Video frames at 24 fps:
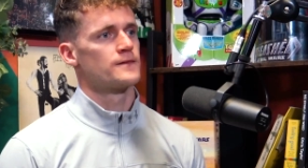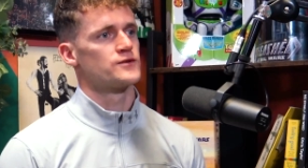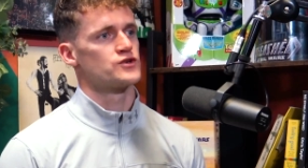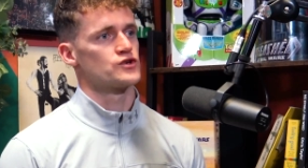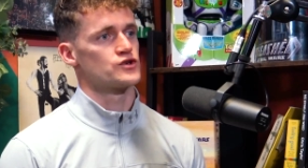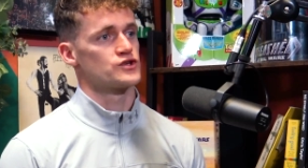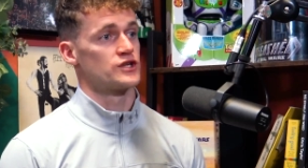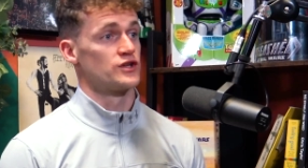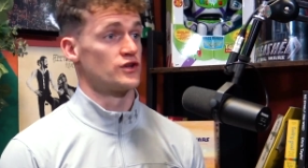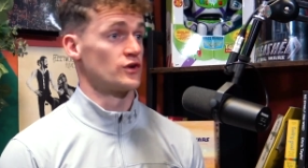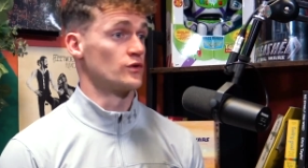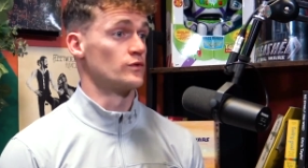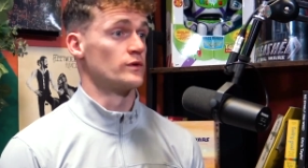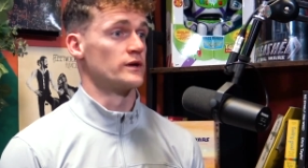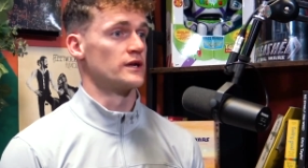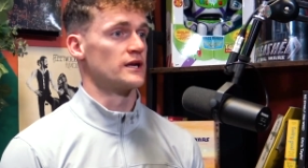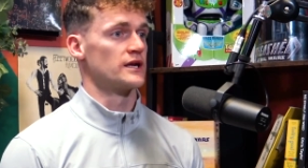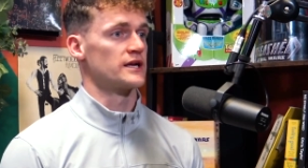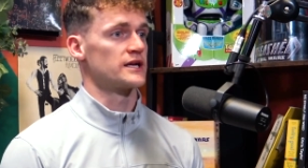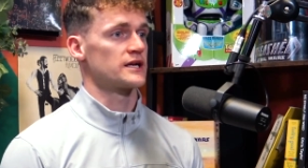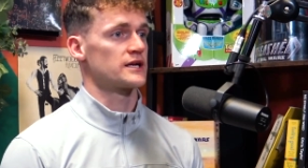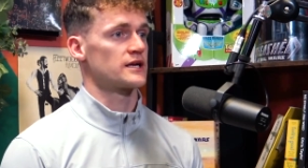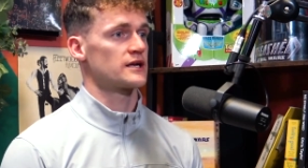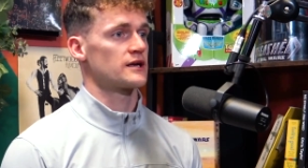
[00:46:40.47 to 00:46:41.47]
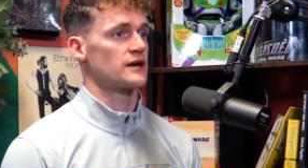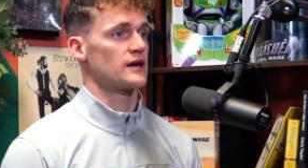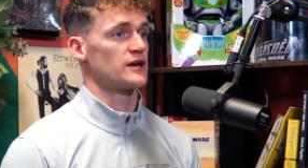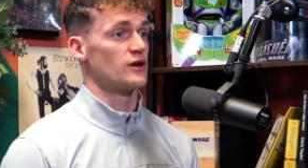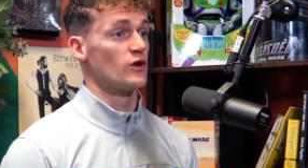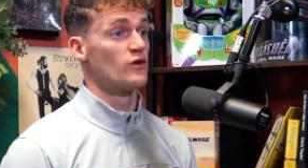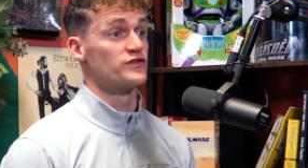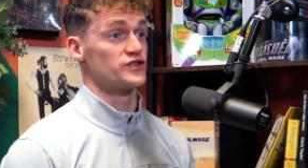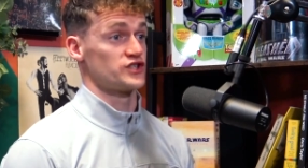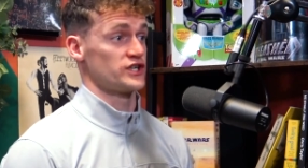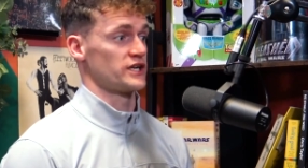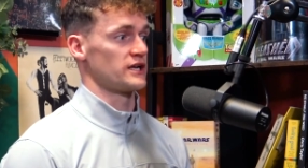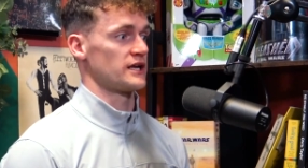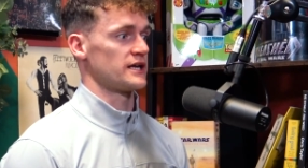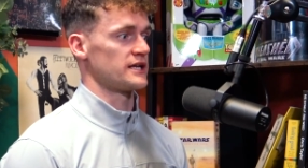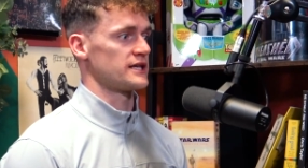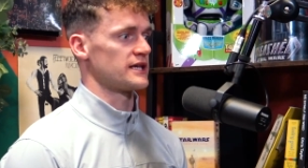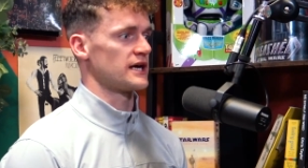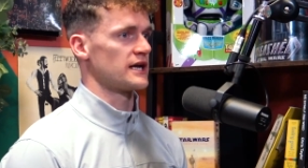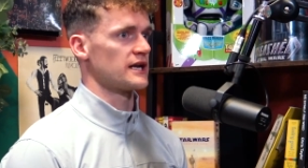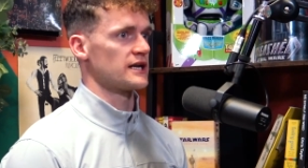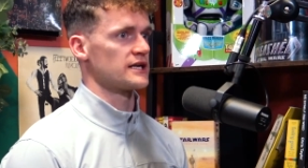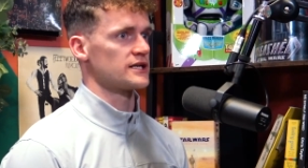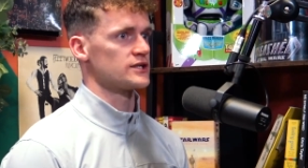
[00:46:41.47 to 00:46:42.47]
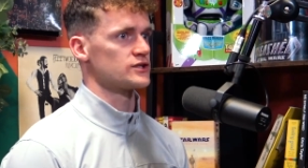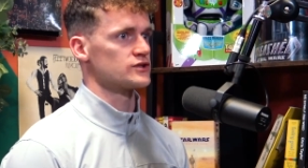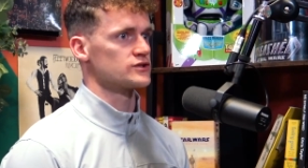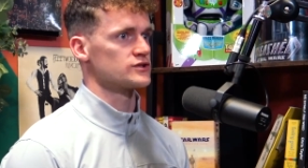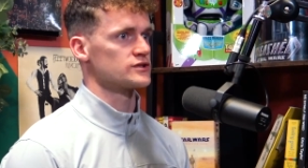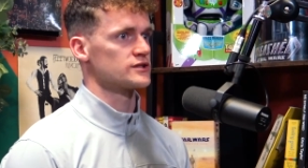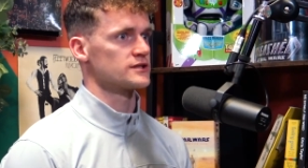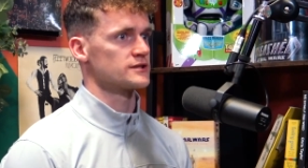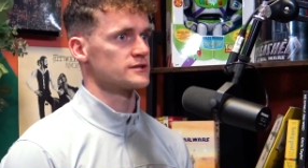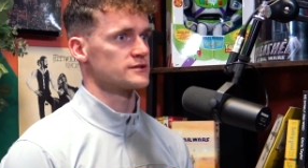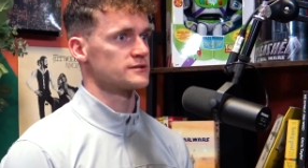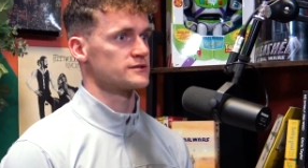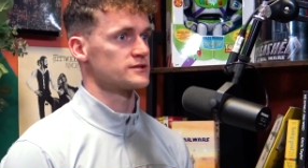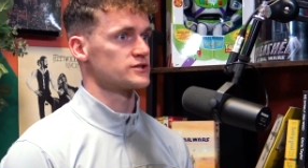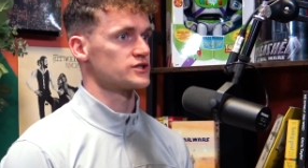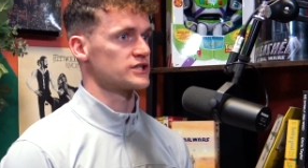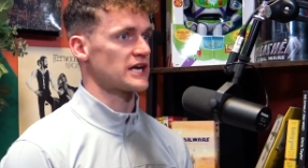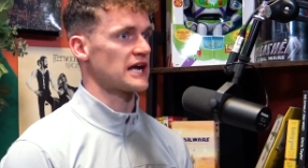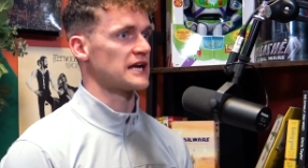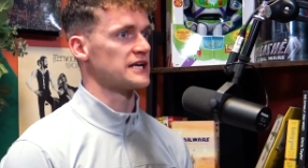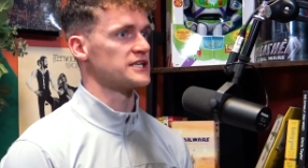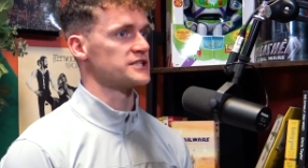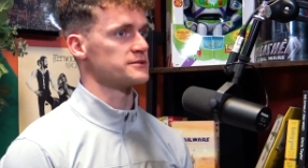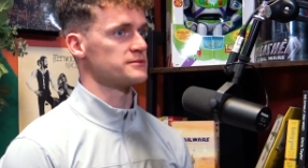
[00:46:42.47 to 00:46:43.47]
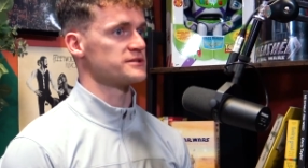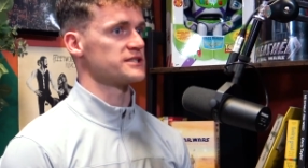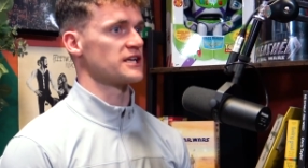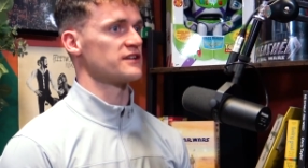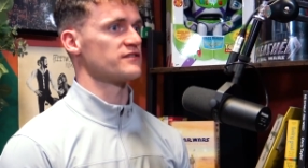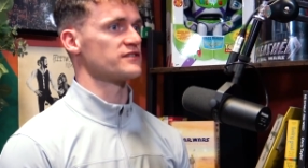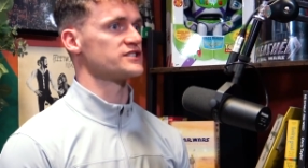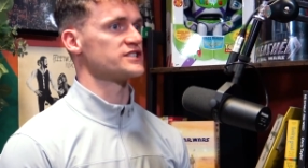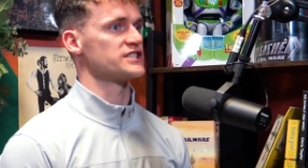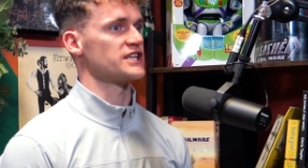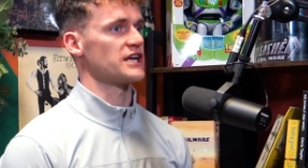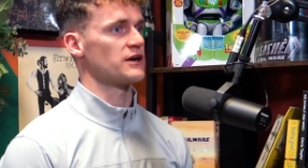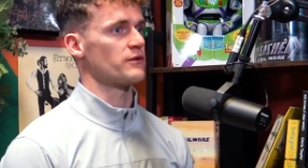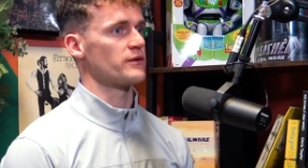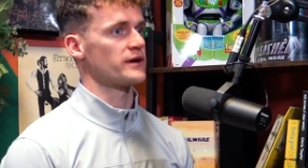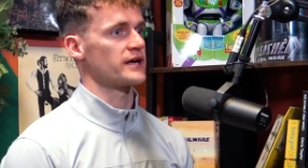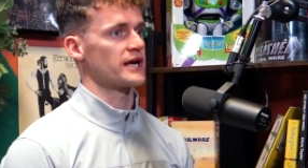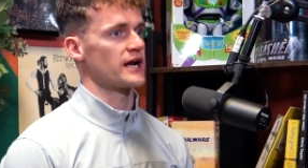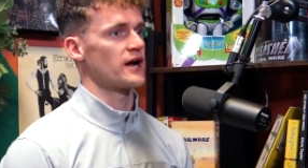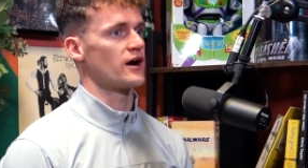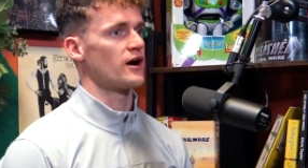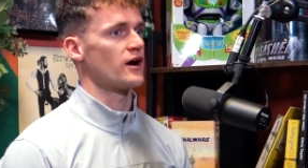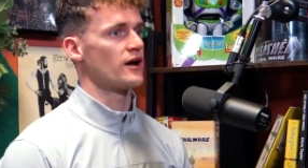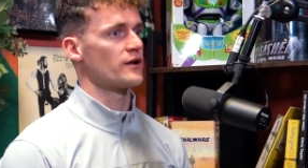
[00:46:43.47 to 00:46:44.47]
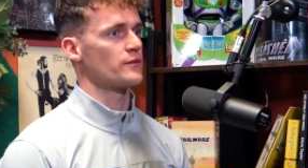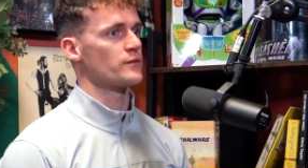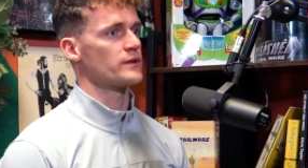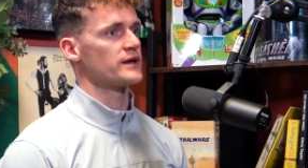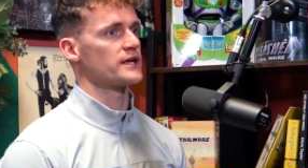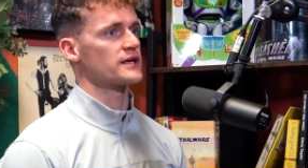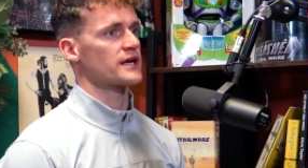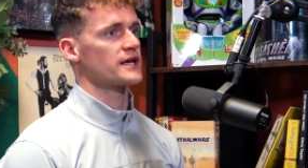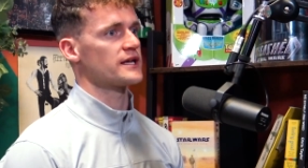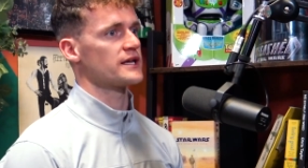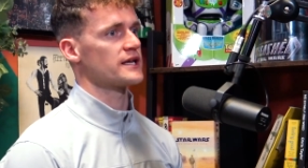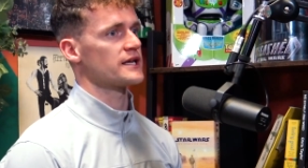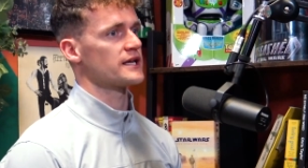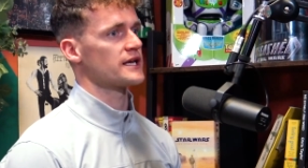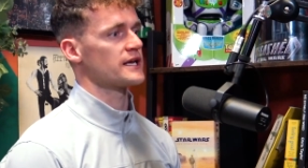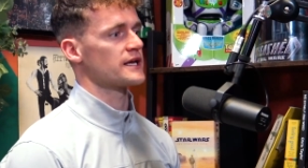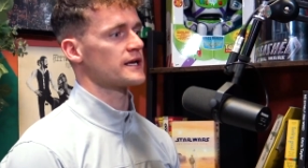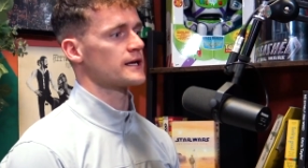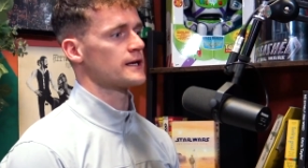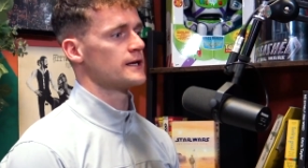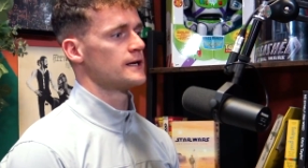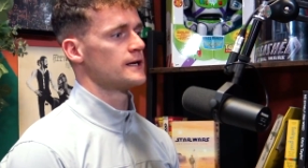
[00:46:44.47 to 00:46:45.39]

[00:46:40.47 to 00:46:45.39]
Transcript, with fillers: just to do it. Like I love shit like that, like just to challenge myself and see how I get on with it, kind yeah. of thing.